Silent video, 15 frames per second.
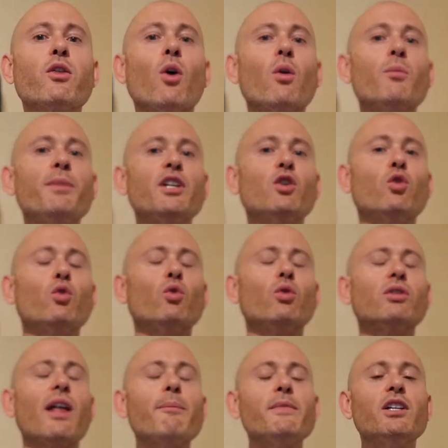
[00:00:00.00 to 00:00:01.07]
I thought would be
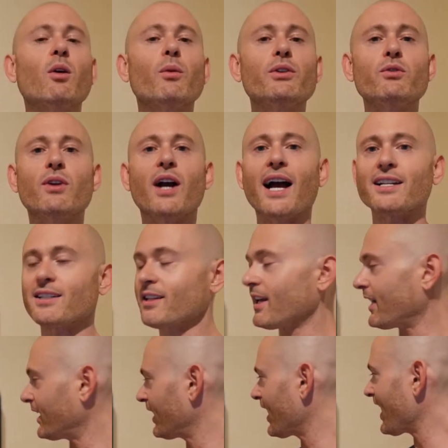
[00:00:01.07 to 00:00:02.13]
cool, let me know what you guys
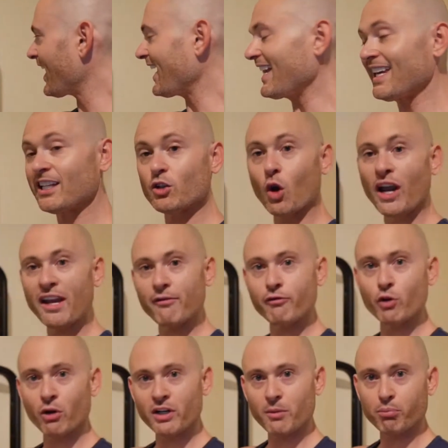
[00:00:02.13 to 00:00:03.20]
think, is
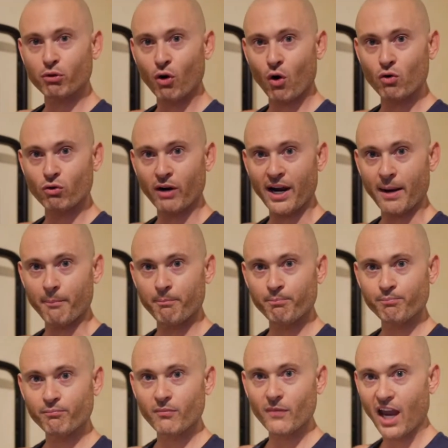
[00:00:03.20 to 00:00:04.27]
if you're in a program
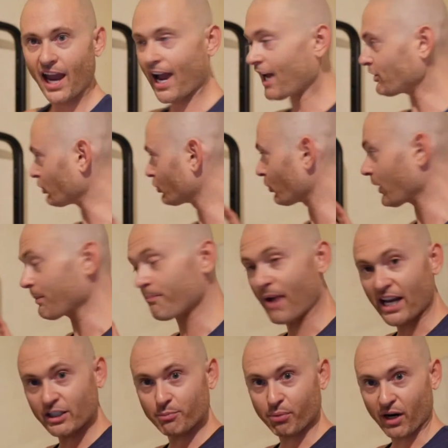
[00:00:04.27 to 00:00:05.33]
and you're doing
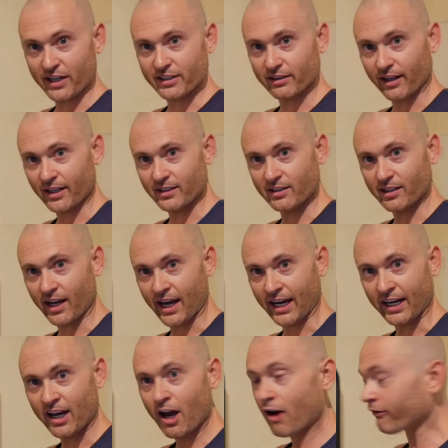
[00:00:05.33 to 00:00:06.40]
bench press, let's
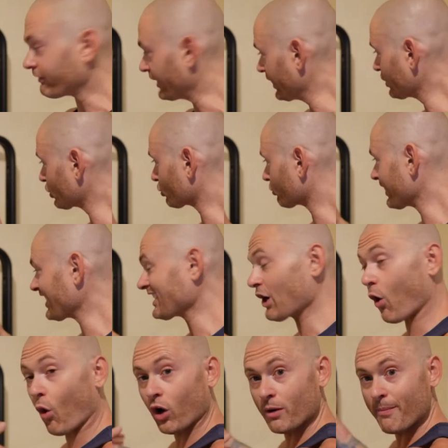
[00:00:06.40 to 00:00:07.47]
say, for this screen
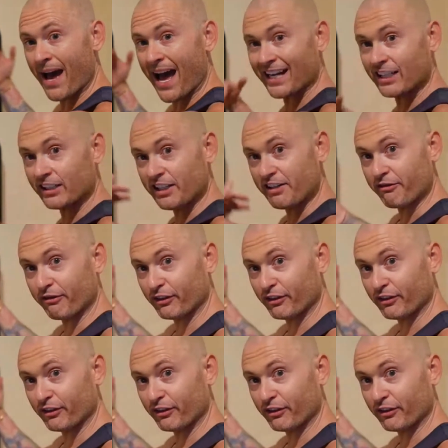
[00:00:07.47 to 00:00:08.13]
to automatically